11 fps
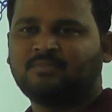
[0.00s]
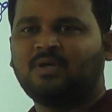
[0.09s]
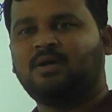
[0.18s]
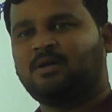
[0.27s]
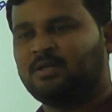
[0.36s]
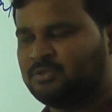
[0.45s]

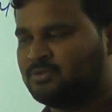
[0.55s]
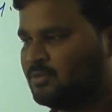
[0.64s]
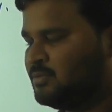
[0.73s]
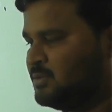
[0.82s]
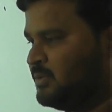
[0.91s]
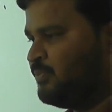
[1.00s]
And
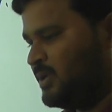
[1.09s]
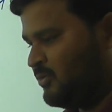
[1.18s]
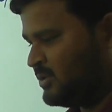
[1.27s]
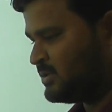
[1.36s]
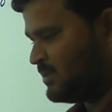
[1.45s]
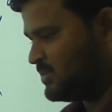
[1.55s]
also
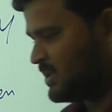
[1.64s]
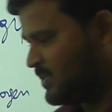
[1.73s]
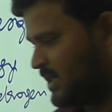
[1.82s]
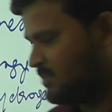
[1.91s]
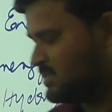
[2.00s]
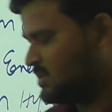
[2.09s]
previous times,
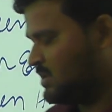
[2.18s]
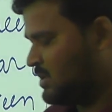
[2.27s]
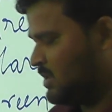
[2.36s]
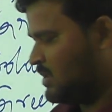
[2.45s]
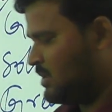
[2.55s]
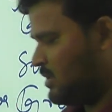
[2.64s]
sometimes
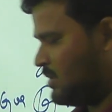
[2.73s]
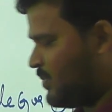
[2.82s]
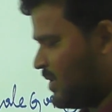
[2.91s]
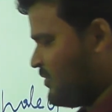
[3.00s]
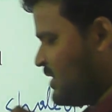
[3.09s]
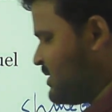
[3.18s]
the
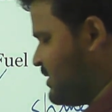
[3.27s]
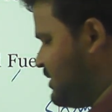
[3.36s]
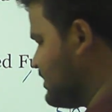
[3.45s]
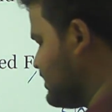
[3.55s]
previous years